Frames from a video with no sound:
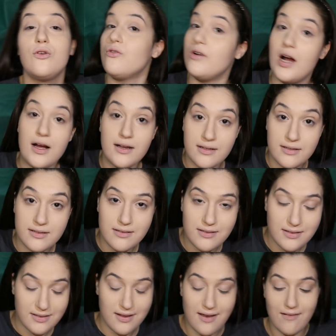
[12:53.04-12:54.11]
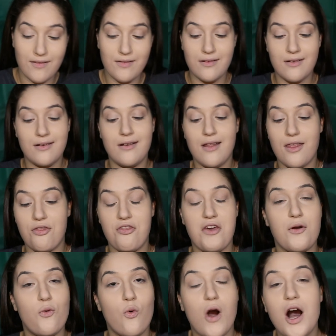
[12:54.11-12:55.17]
runs and
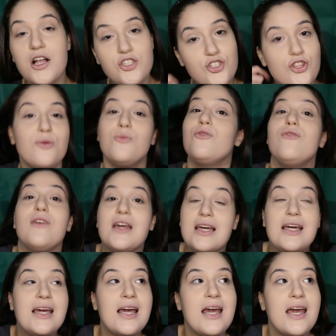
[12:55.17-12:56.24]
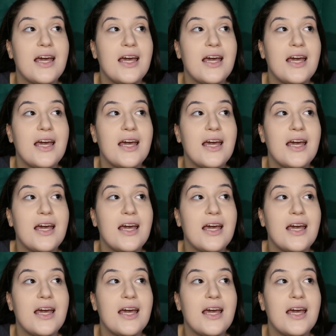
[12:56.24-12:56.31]
they watch the movie,